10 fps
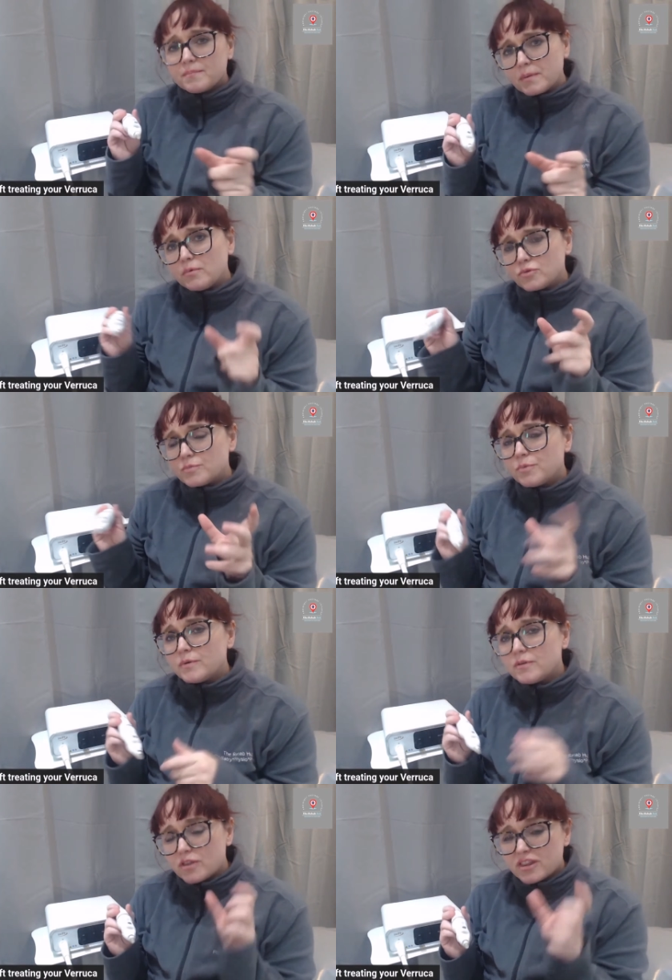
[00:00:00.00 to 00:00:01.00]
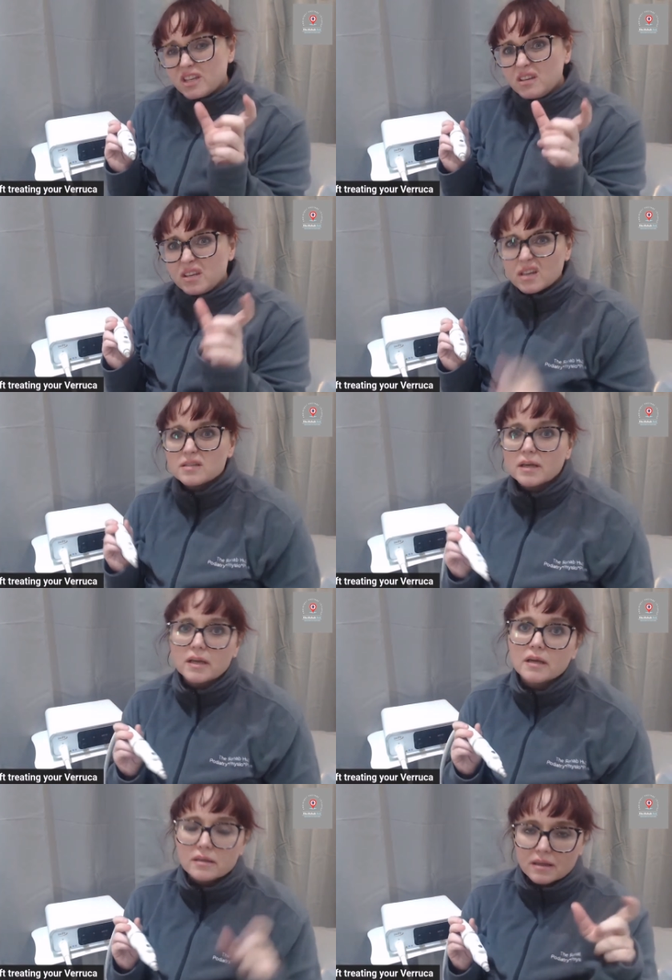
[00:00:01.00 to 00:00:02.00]
but we'll do 3 is a
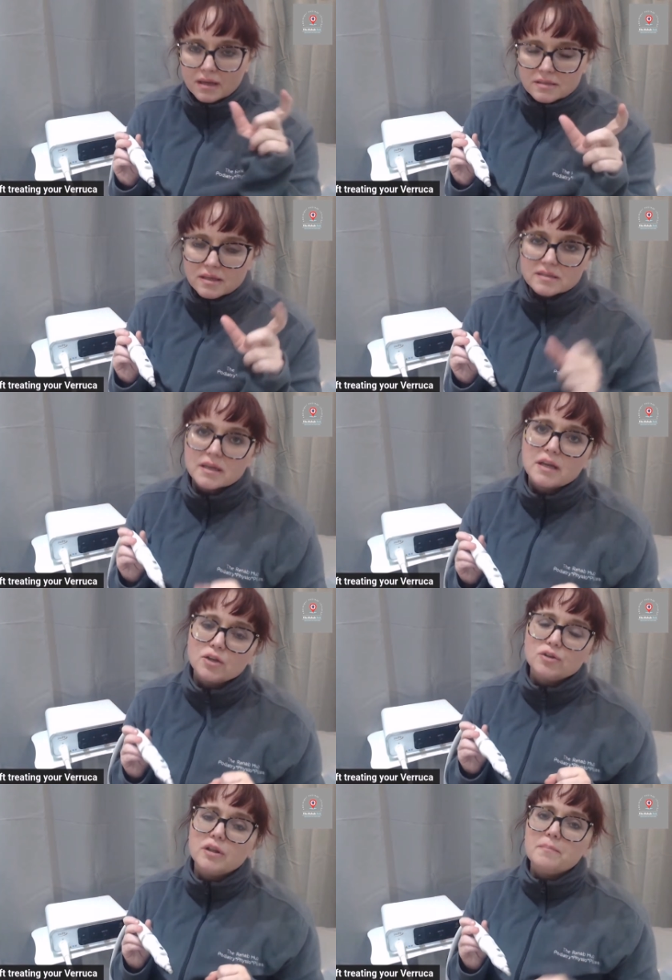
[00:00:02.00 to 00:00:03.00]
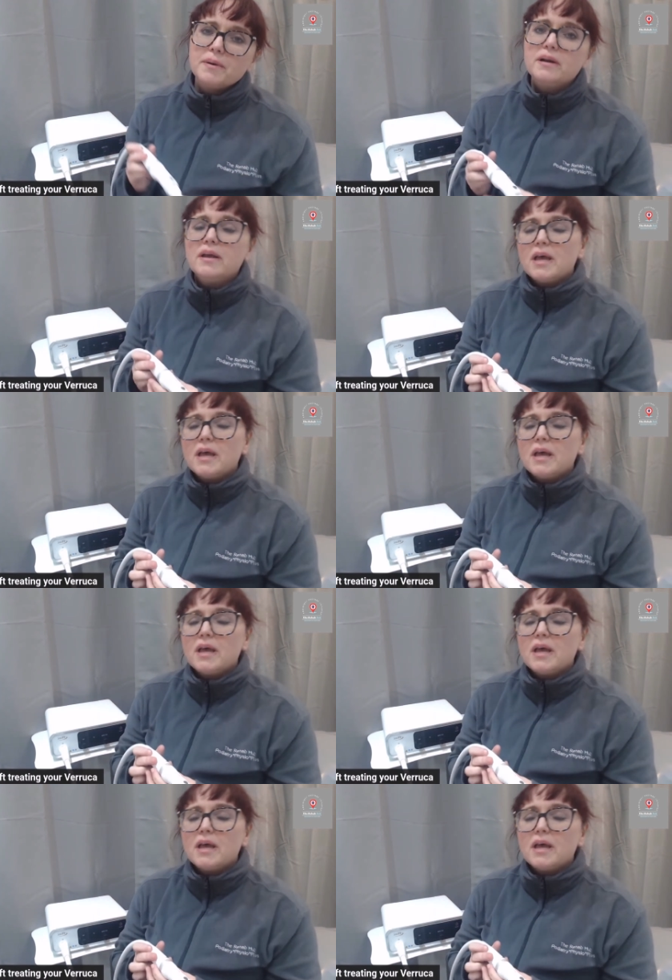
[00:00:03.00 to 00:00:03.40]
kind of that's a kind of good number.